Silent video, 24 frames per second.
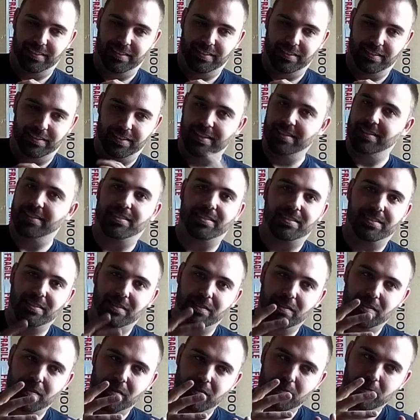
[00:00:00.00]
this
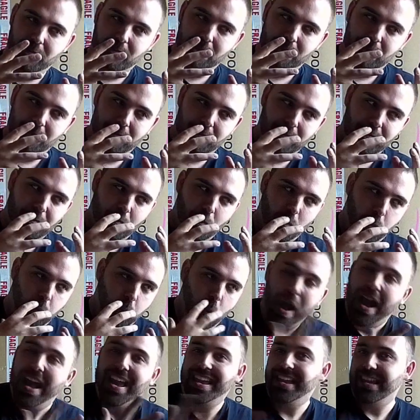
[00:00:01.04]

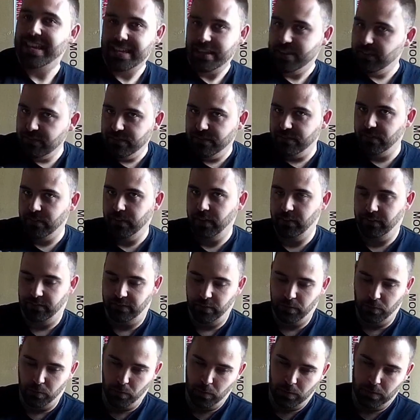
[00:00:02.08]
wave, if
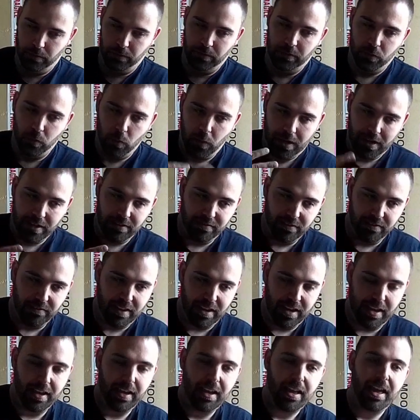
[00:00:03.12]
you will, this wave of
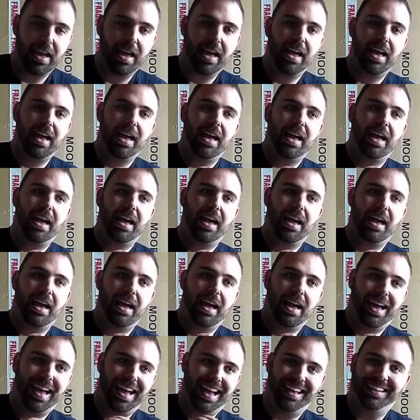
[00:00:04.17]
air
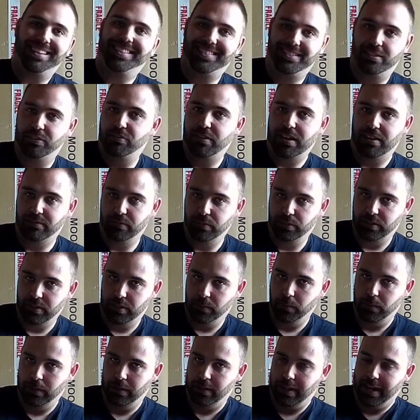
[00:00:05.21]
has to travel
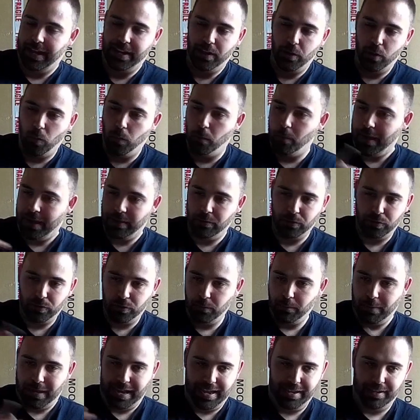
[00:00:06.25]
somewhere, and it will bounce
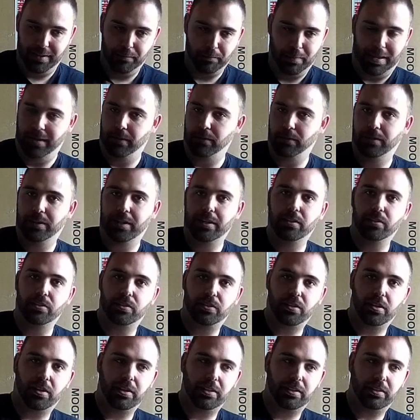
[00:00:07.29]
about
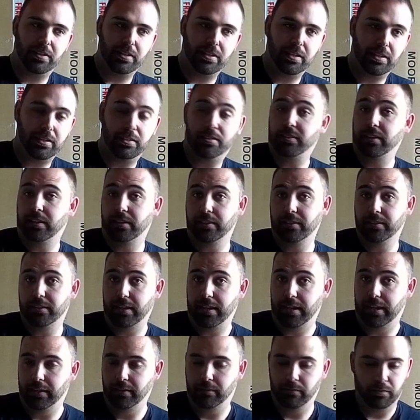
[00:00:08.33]
inside the cylinder
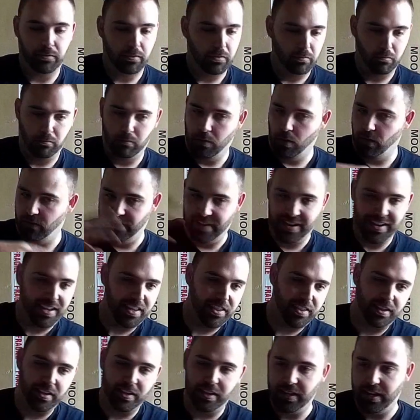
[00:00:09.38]
head off
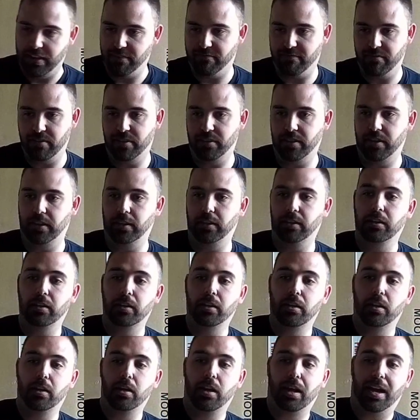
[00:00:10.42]
anything and everything
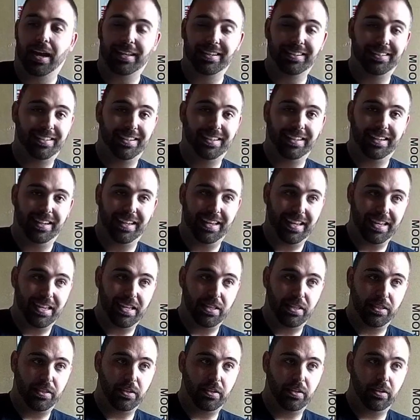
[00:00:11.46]
until
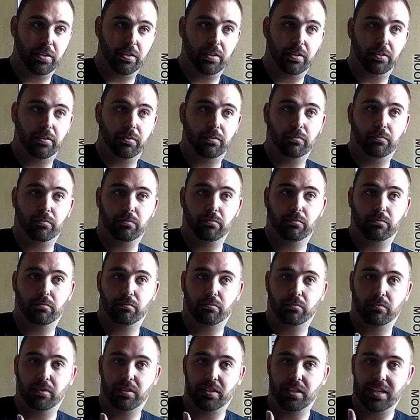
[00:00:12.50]
either
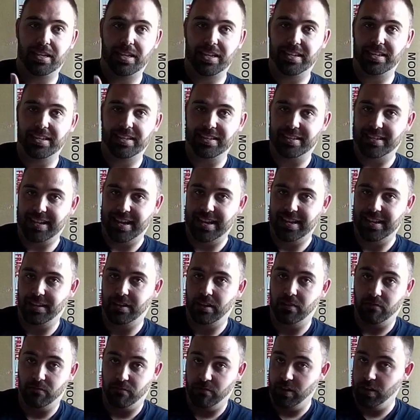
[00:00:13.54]
the intake
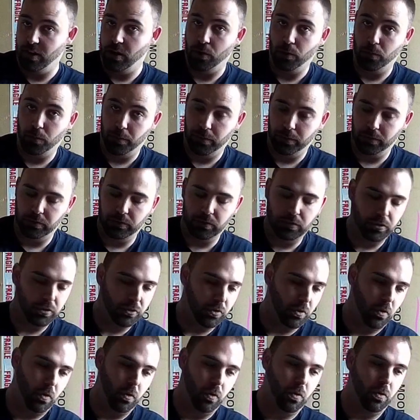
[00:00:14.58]
reopens
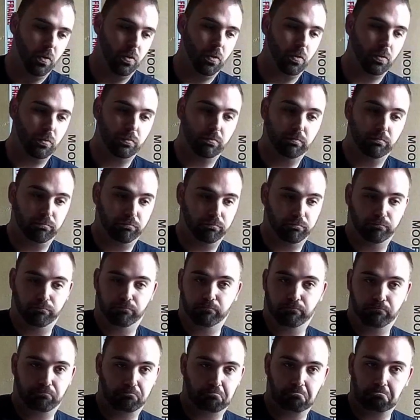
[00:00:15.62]
or
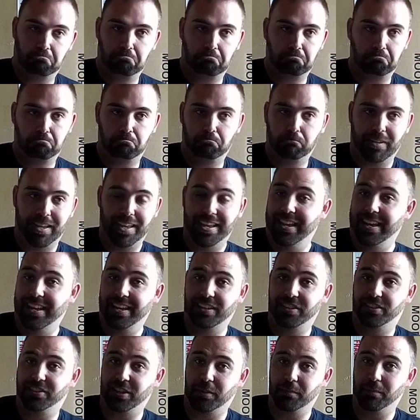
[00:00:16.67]
it
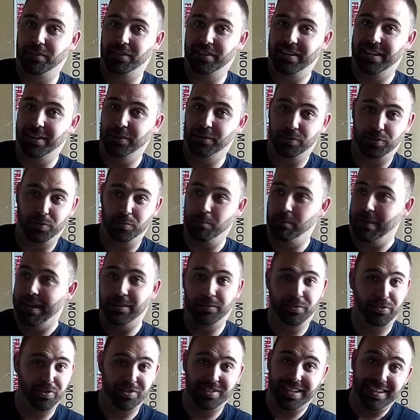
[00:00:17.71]
hits something else and
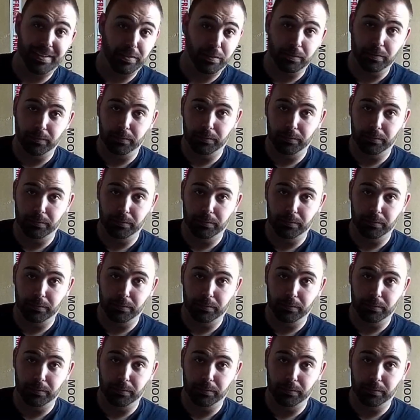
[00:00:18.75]
bounces out.